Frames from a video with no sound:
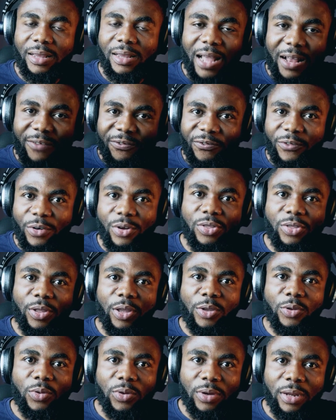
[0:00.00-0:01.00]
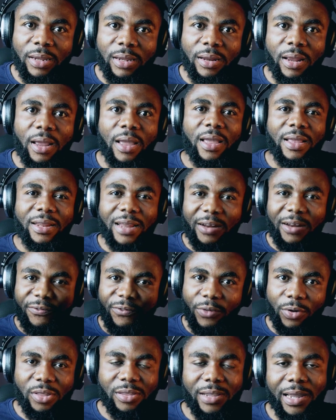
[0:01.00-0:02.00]
that first thing you did, that
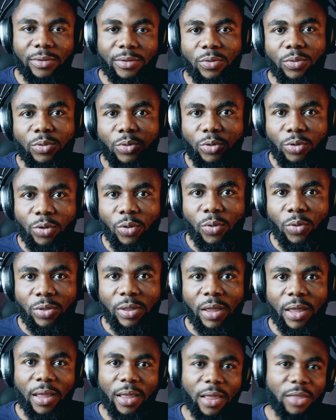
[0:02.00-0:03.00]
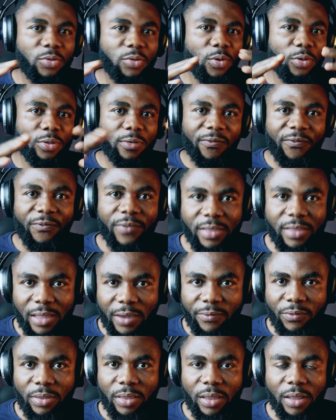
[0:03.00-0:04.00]
first title you chose is going to fix
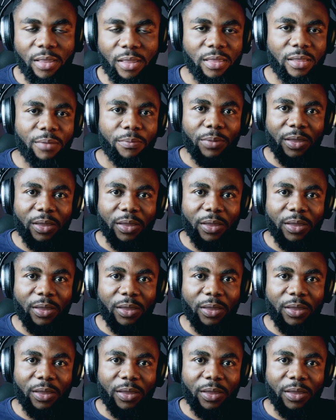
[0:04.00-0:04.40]
everything, is the,